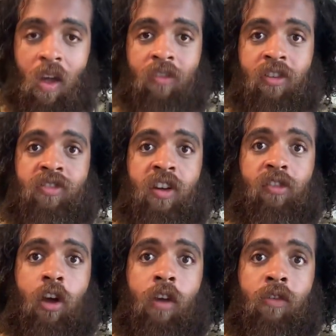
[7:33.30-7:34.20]
I
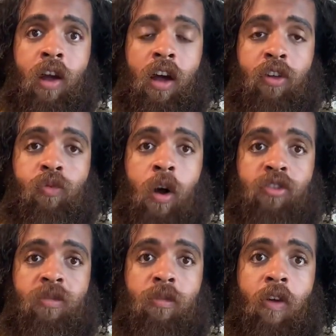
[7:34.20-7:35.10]
suggest all of you guys
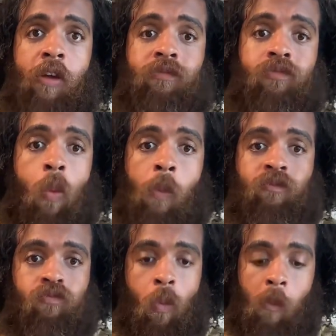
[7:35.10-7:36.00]
watch the movie
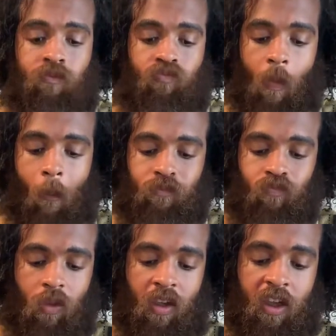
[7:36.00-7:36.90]

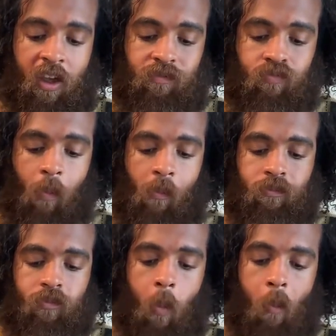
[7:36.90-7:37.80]
again.
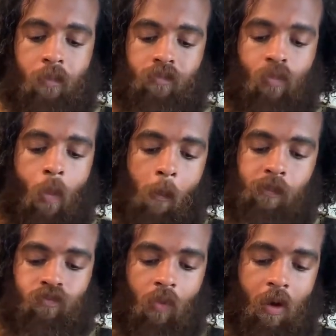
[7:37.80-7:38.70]

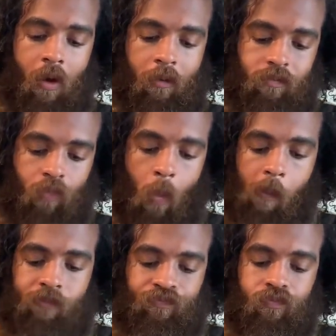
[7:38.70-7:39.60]
Um,
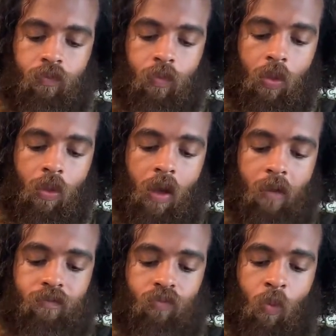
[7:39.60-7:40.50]

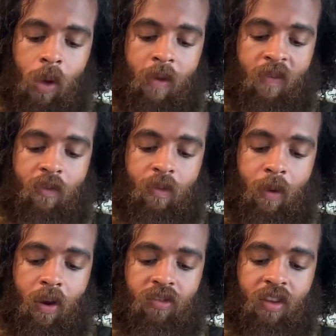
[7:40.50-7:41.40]
one of my favorite
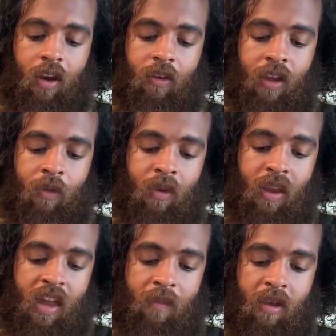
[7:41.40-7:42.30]
parts that, I, uh, that
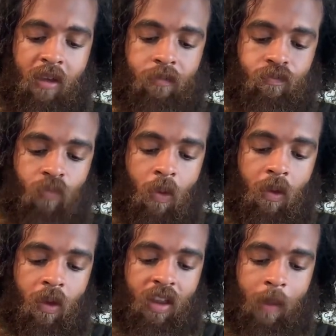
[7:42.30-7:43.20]
really hit me
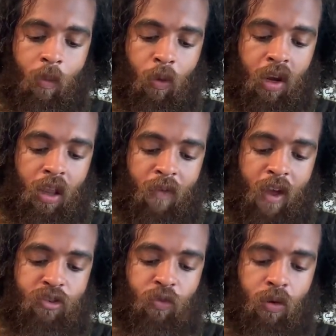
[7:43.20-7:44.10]
because I've been working in the
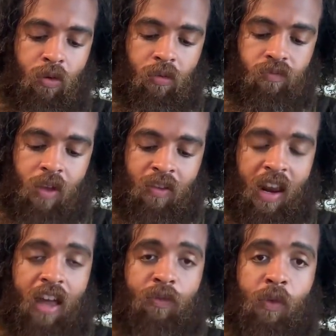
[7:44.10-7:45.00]
fashion world of the
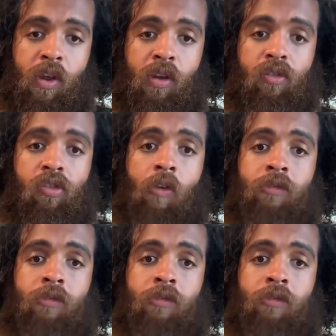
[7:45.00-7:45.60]
last few years.